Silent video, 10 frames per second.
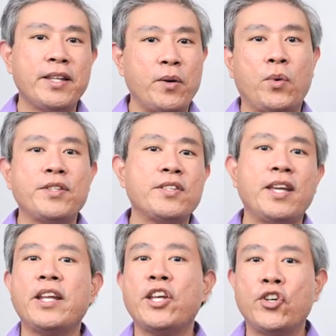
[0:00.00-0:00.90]
that wants to
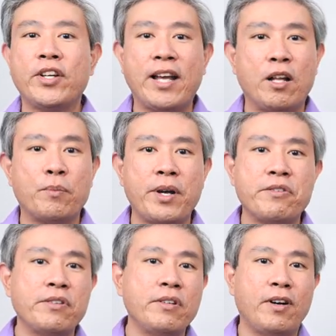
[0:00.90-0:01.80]
get a good
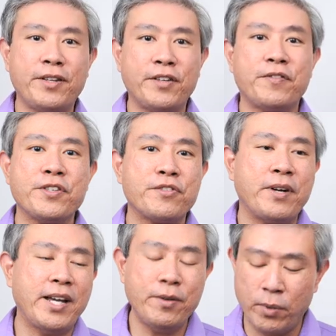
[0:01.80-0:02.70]
calibration on the first
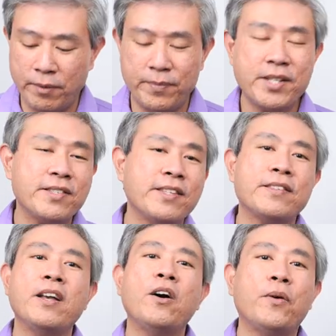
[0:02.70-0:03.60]
try, well, this
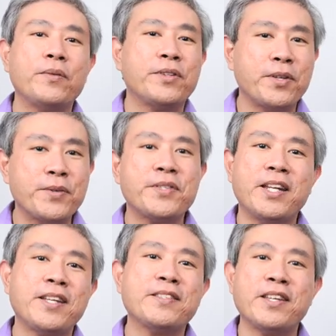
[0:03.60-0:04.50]
is those
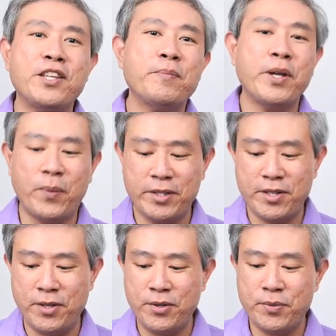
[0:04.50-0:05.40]
settings that you may want
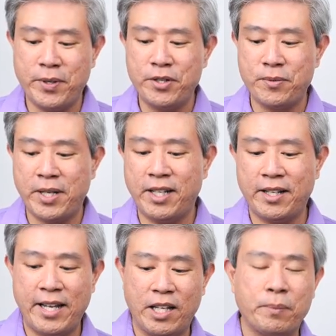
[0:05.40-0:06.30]
to use when you're running
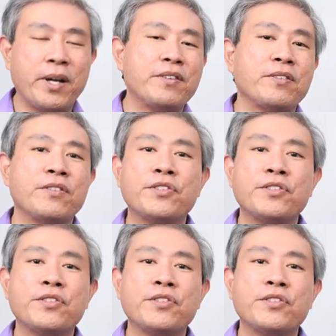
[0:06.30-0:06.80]
the calibration.